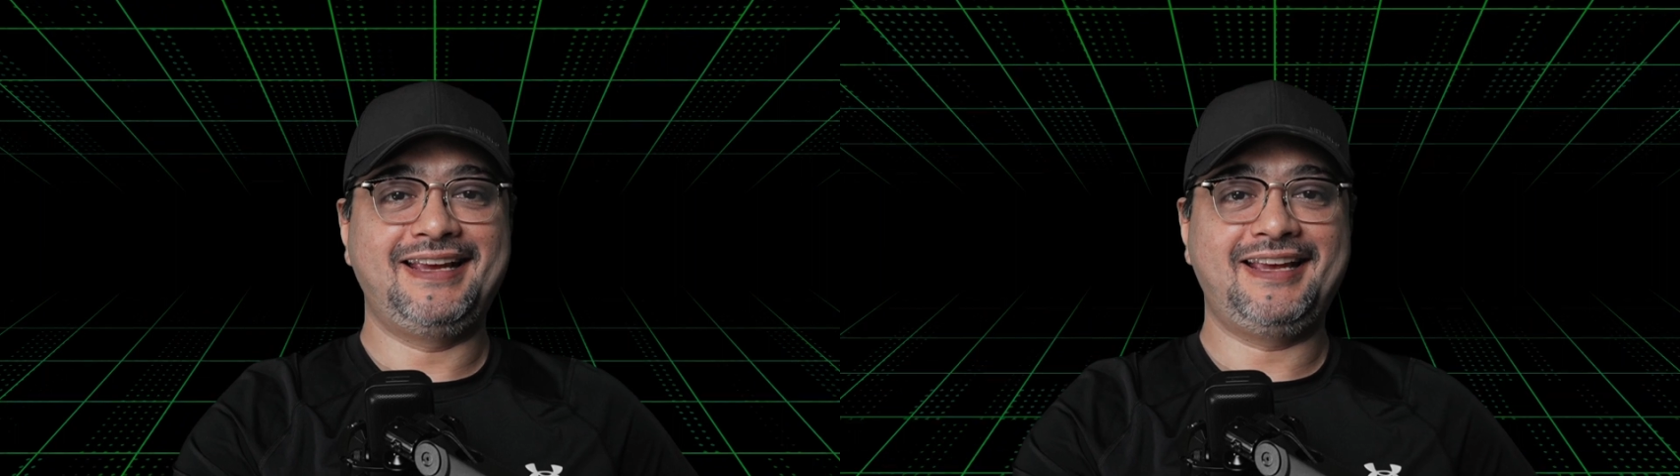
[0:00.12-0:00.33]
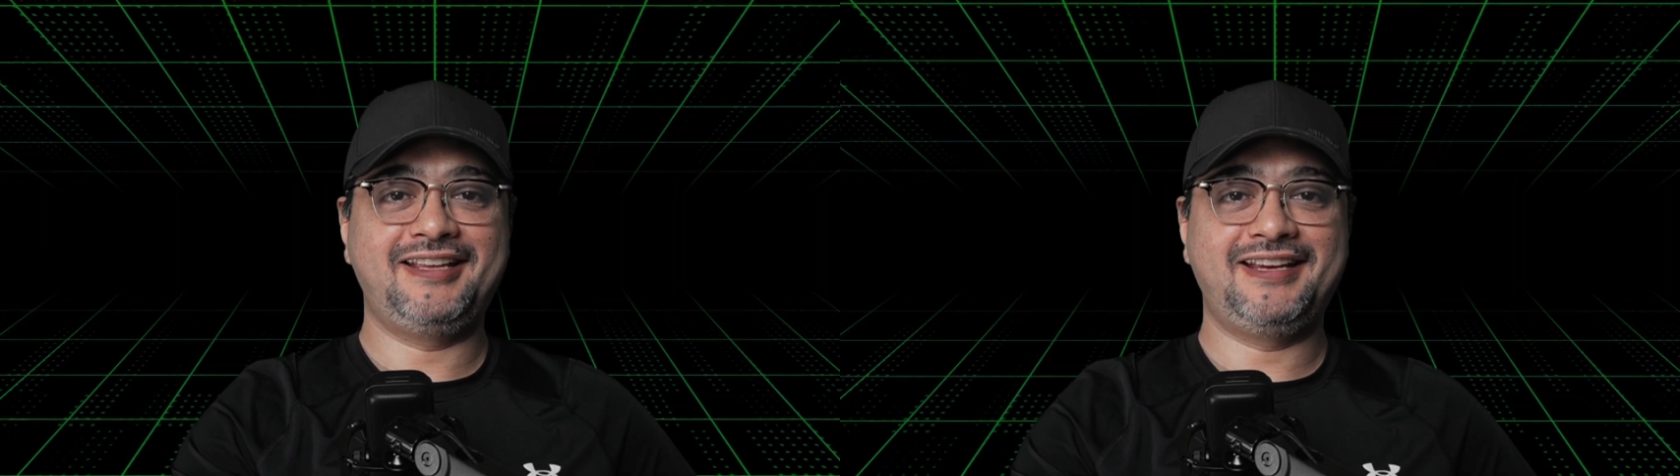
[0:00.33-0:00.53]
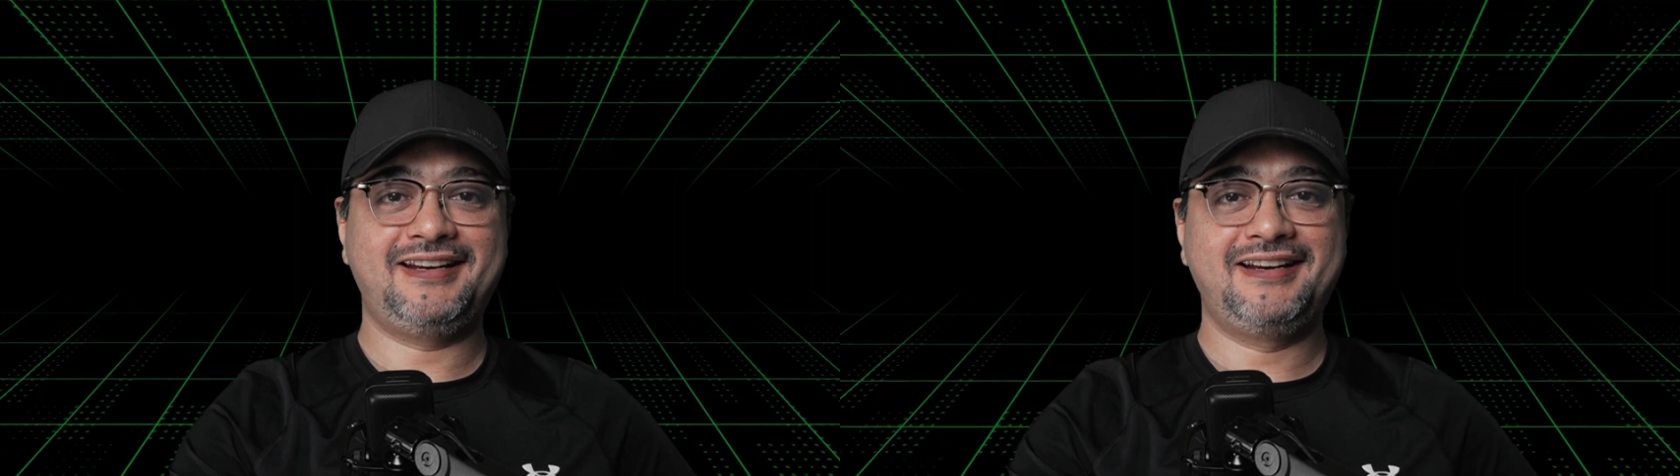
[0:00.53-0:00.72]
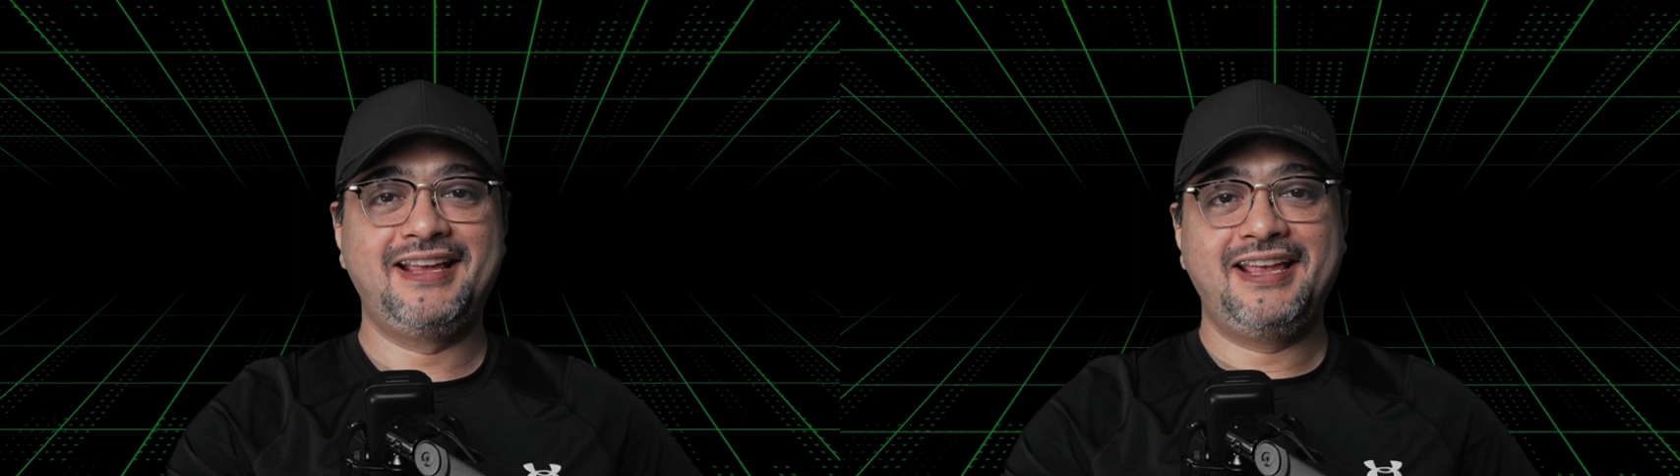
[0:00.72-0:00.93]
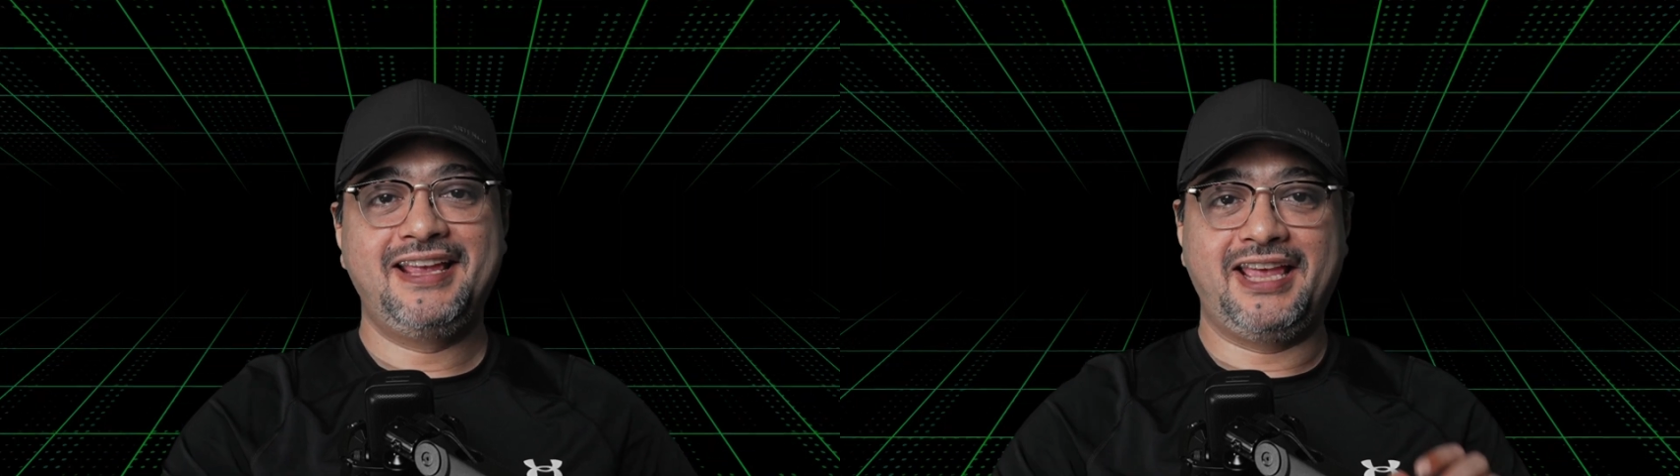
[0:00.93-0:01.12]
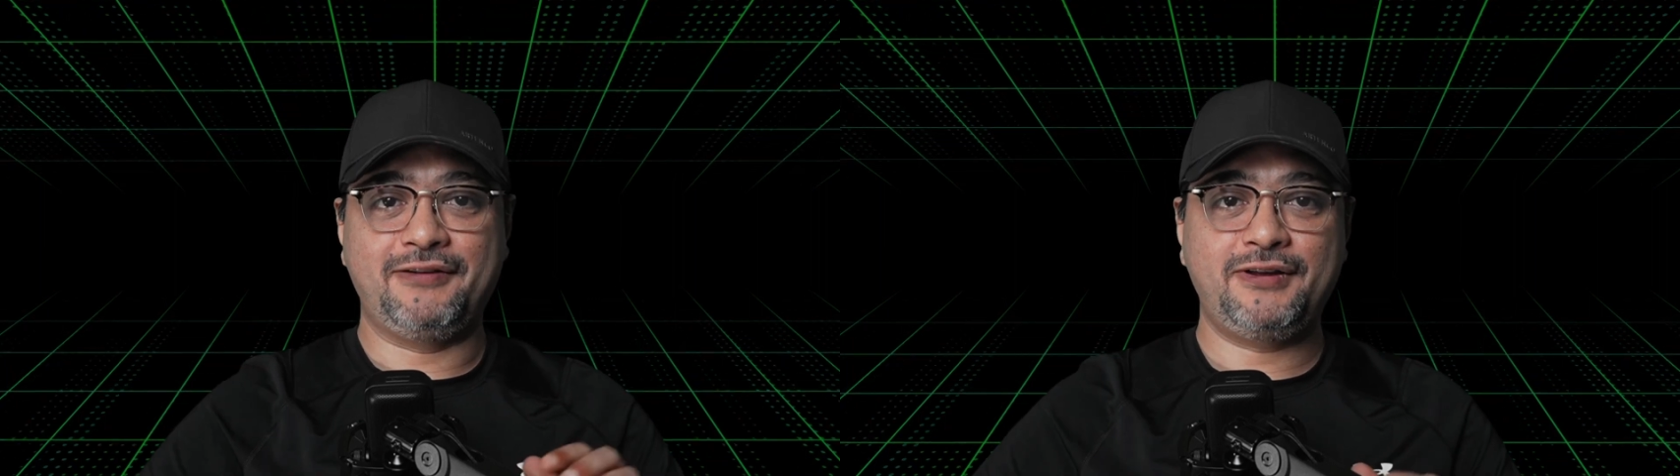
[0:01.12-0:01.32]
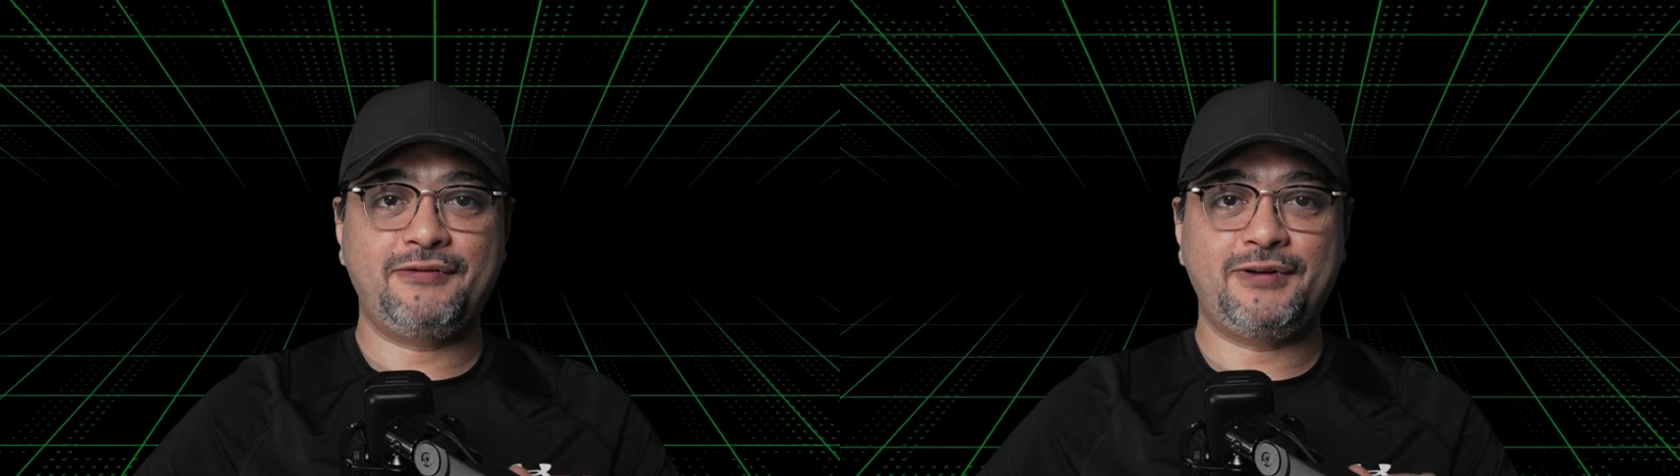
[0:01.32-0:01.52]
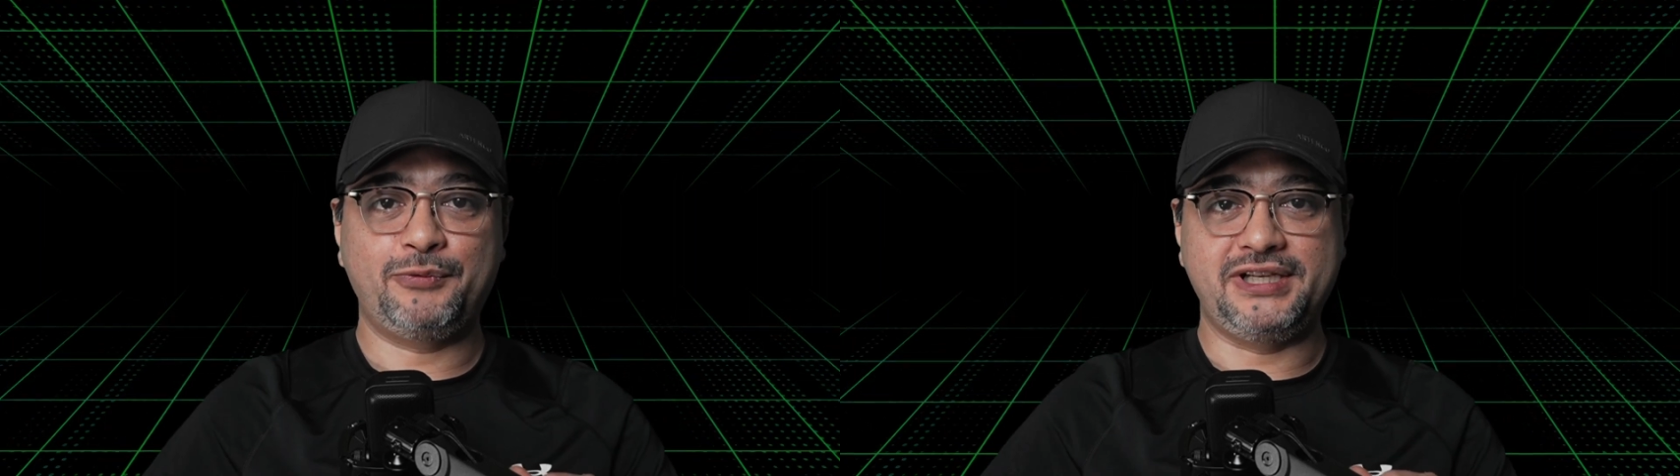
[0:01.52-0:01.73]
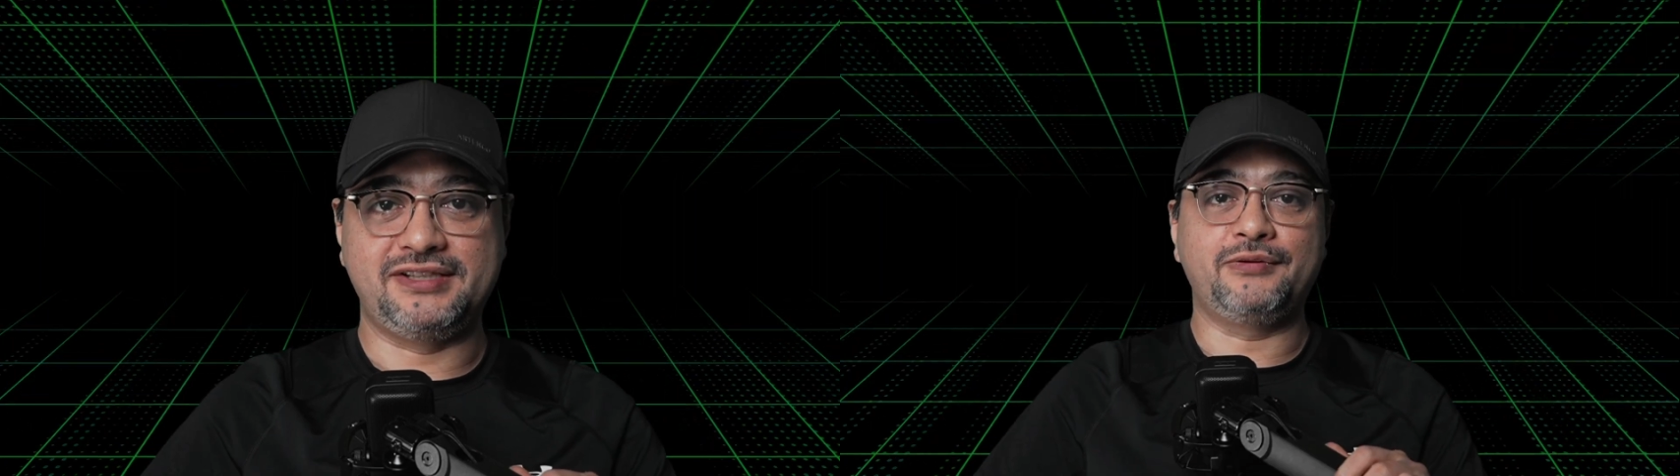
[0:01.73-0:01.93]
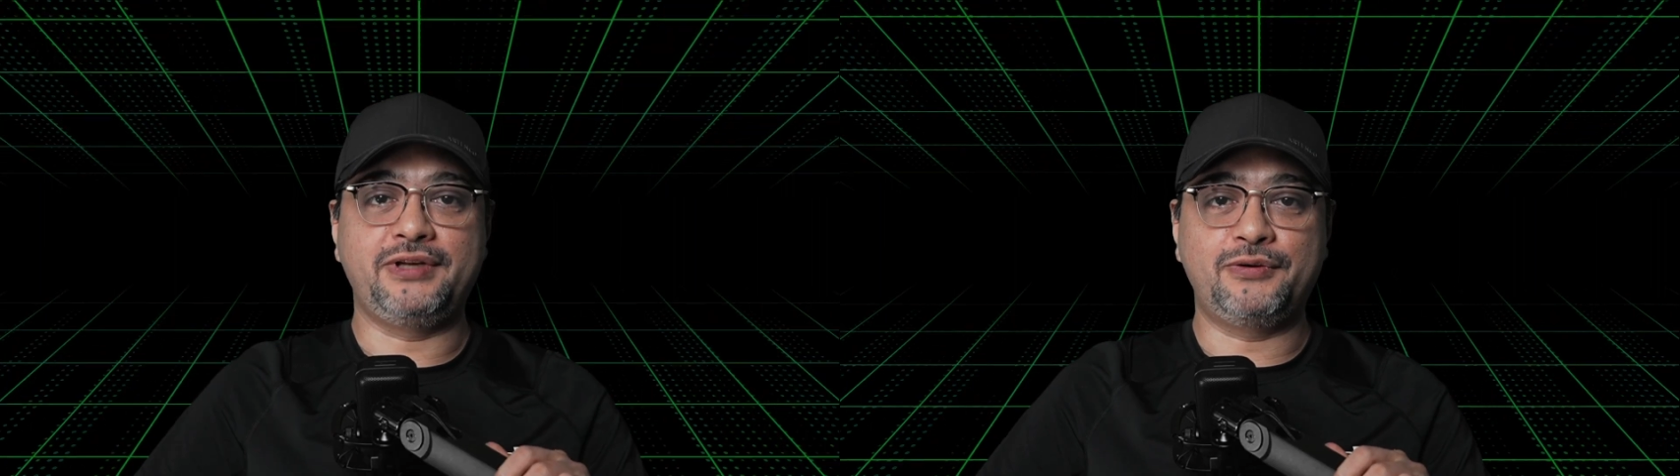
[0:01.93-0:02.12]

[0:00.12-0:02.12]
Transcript: there, have you ever wished